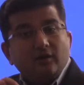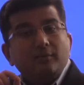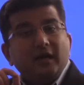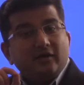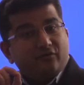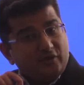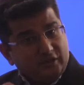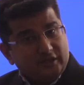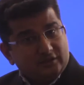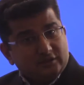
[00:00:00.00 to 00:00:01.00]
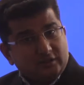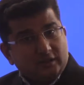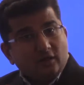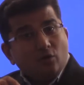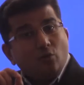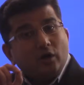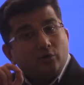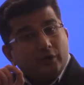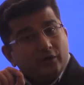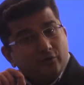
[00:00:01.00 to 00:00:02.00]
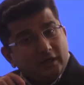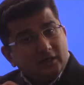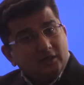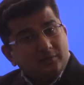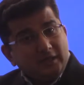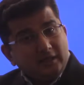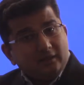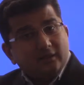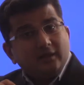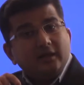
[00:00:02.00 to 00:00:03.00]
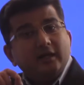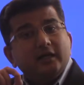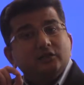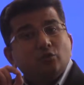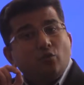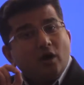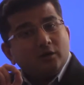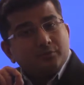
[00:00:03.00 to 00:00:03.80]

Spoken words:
By efficiency, what we really mean is what